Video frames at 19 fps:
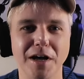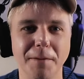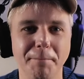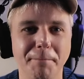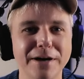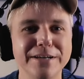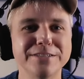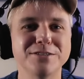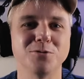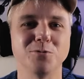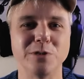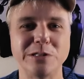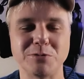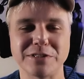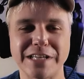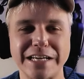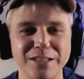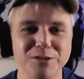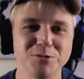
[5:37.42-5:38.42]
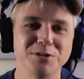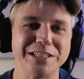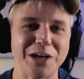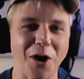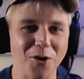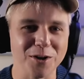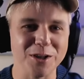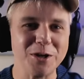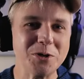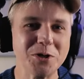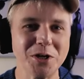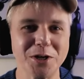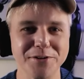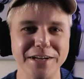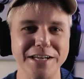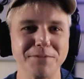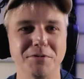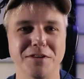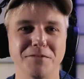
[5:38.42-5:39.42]
puzzle, which was like using our logo, and
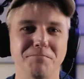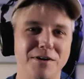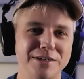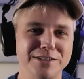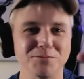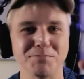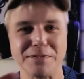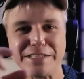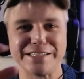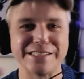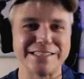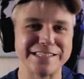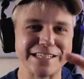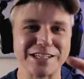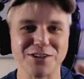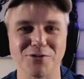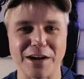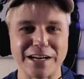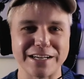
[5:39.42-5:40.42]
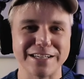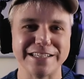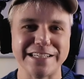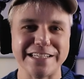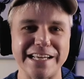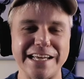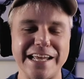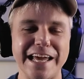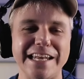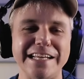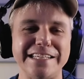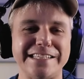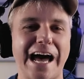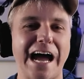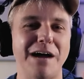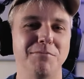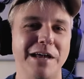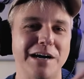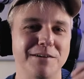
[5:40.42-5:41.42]
you had to put the puzzle pieces in correctly, and it
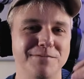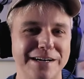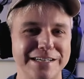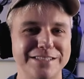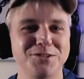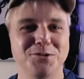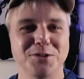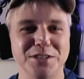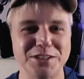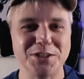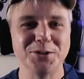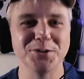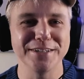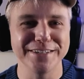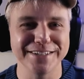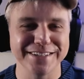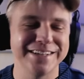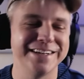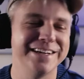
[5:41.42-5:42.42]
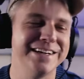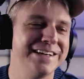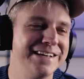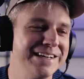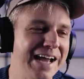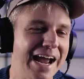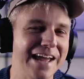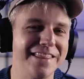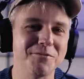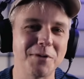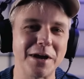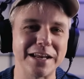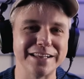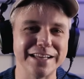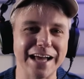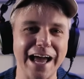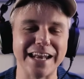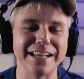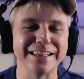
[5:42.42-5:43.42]
timed how fast you could do it. And then we had
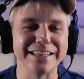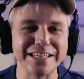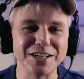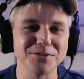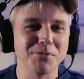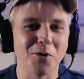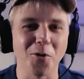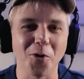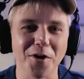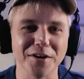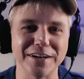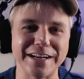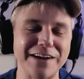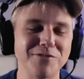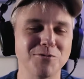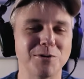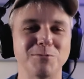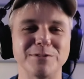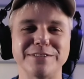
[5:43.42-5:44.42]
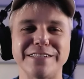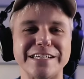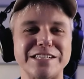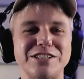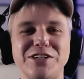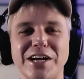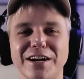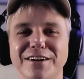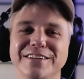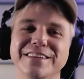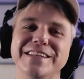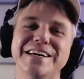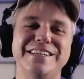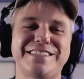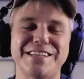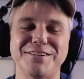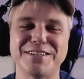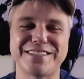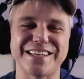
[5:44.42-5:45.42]
a leaderboard, and everyone was like sharing
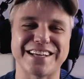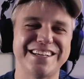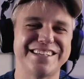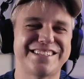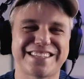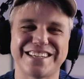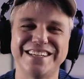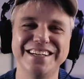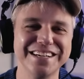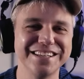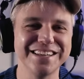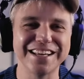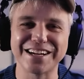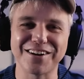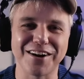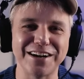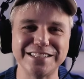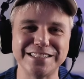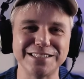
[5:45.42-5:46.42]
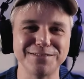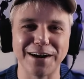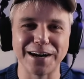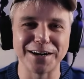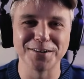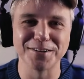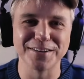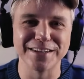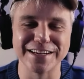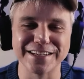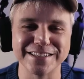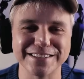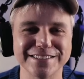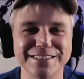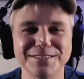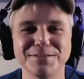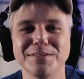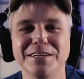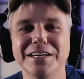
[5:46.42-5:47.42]
this. It was like this like crazy viral thing.
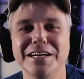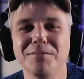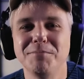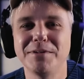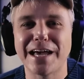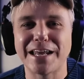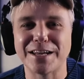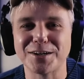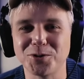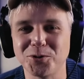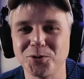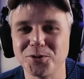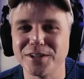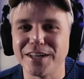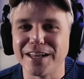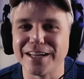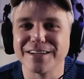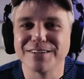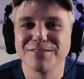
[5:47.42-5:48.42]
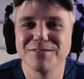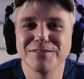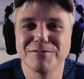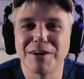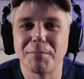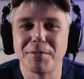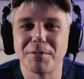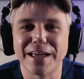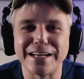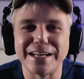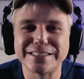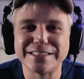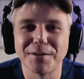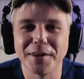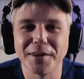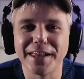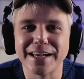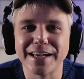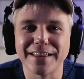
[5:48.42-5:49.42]
It'd be kind of cool to like replicate
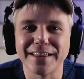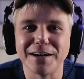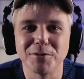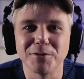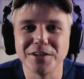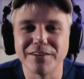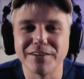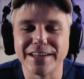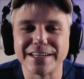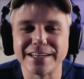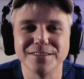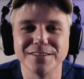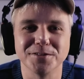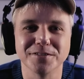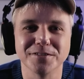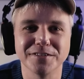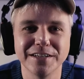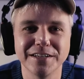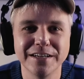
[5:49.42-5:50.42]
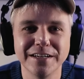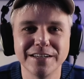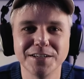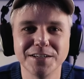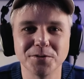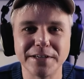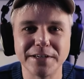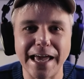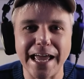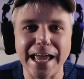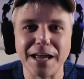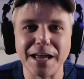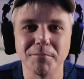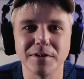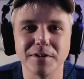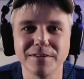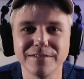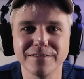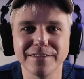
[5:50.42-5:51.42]
something like that, where you have like a little game
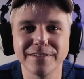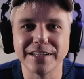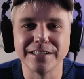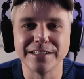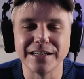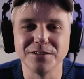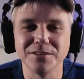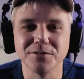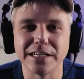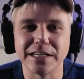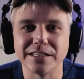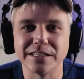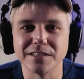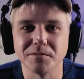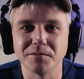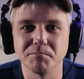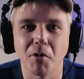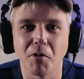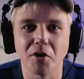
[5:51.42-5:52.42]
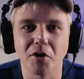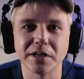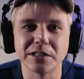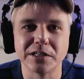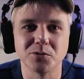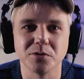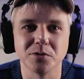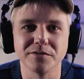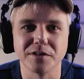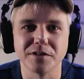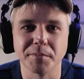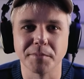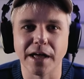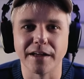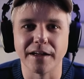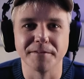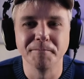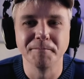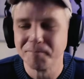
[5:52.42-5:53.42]
and use that as a marketing tool of some
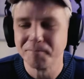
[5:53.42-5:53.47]
kind.